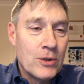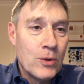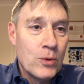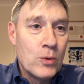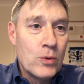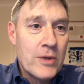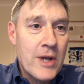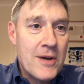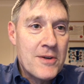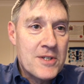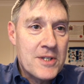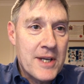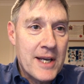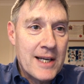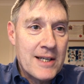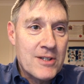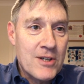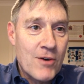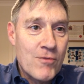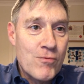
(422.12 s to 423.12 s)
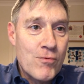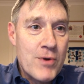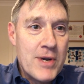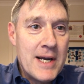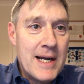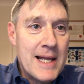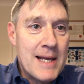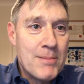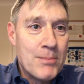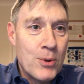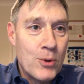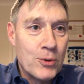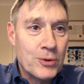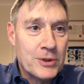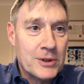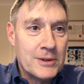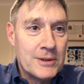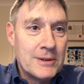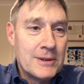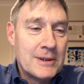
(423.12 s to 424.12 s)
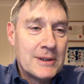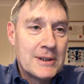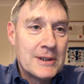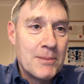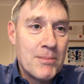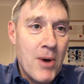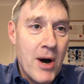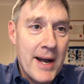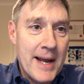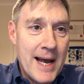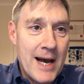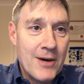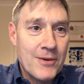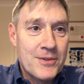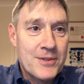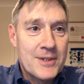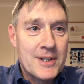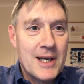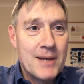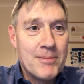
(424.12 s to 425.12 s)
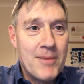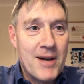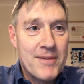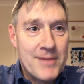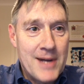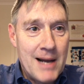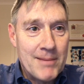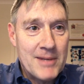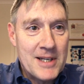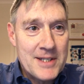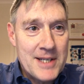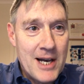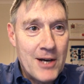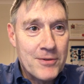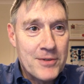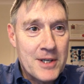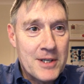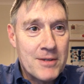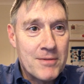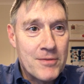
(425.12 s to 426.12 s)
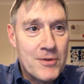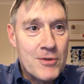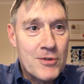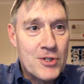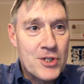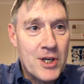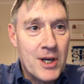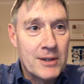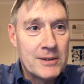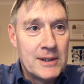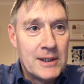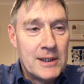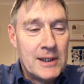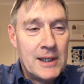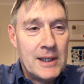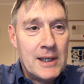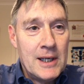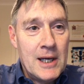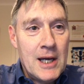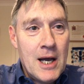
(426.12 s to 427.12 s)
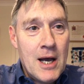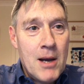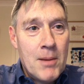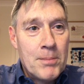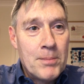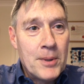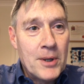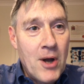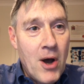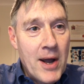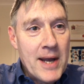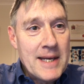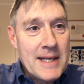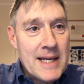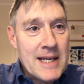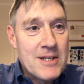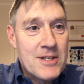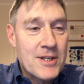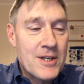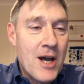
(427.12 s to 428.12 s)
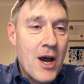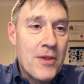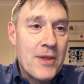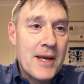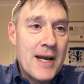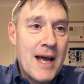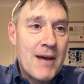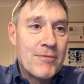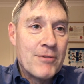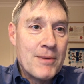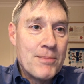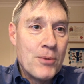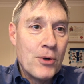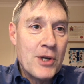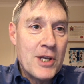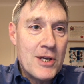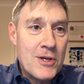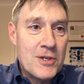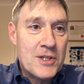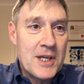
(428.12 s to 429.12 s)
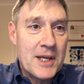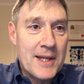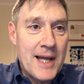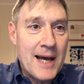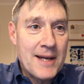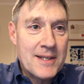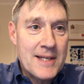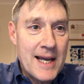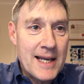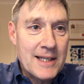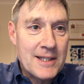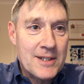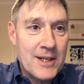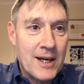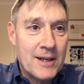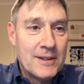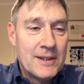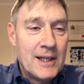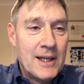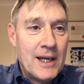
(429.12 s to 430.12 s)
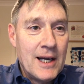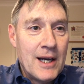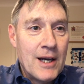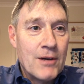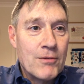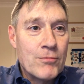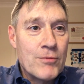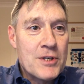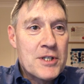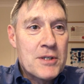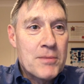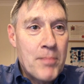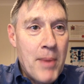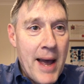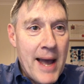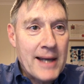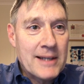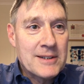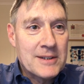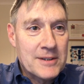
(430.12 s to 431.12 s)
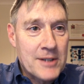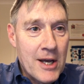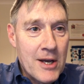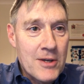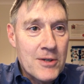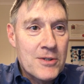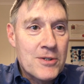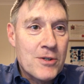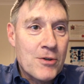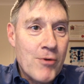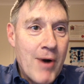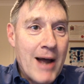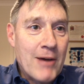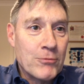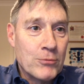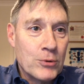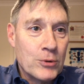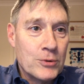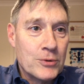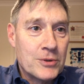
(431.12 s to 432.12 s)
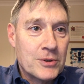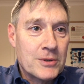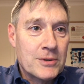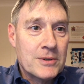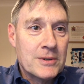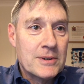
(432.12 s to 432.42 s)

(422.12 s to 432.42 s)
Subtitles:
All those things are really important to my health and my family's health in the future. But I need to know that everybody using that data respects those ground rules,